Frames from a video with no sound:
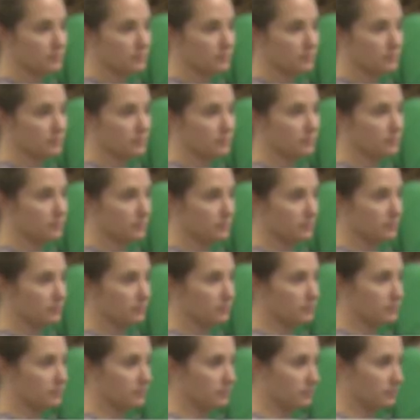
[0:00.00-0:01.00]

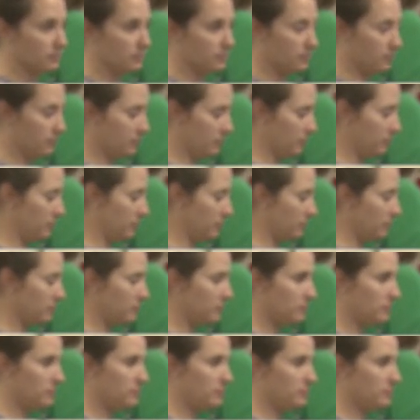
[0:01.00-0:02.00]

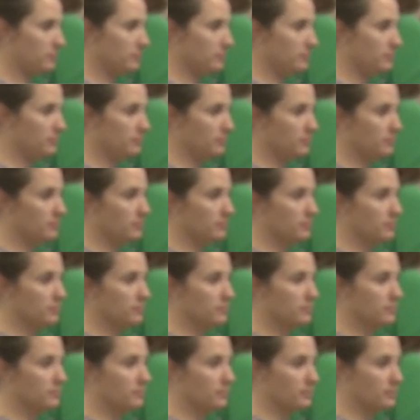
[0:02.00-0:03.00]

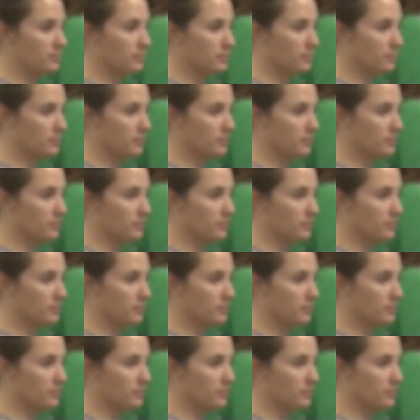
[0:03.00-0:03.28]
This person isn't speaking.